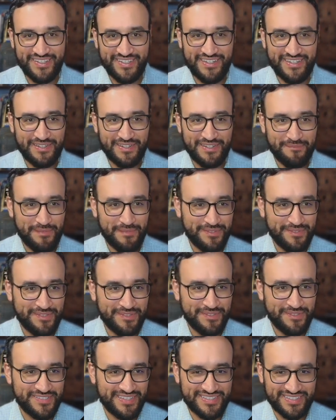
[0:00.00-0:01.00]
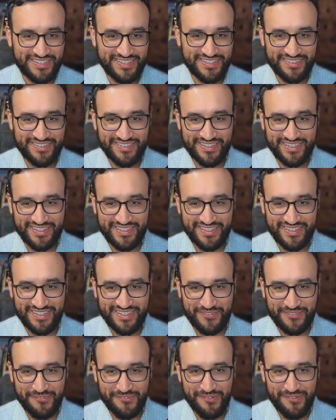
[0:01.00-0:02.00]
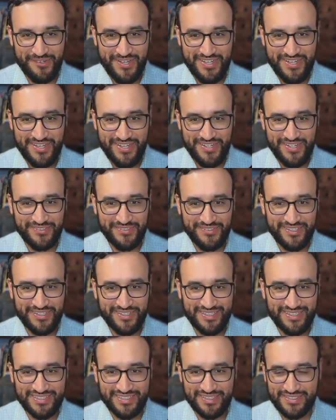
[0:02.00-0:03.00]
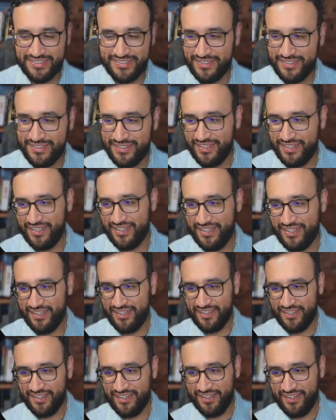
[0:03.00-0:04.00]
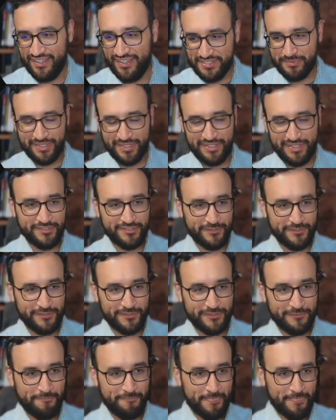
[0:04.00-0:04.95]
Maybe you see this and you're thinking like, whoa, what is this? Here's what we're going to do.